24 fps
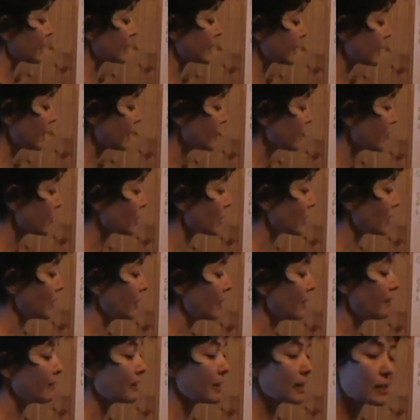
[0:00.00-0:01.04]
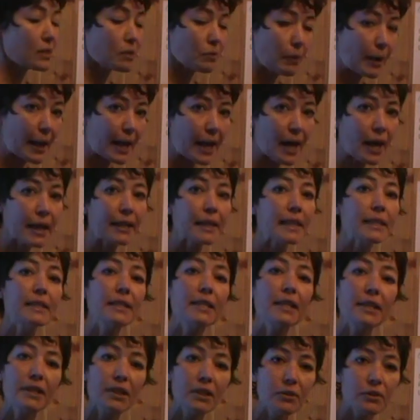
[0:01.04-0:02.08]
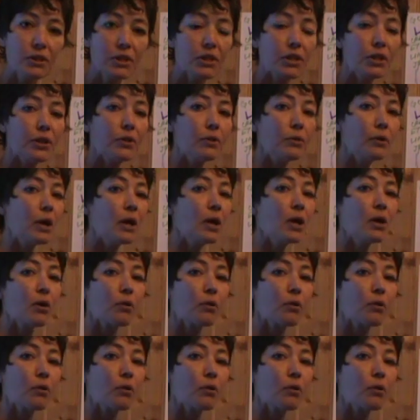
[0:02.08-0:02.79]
continue to live this way, I continue to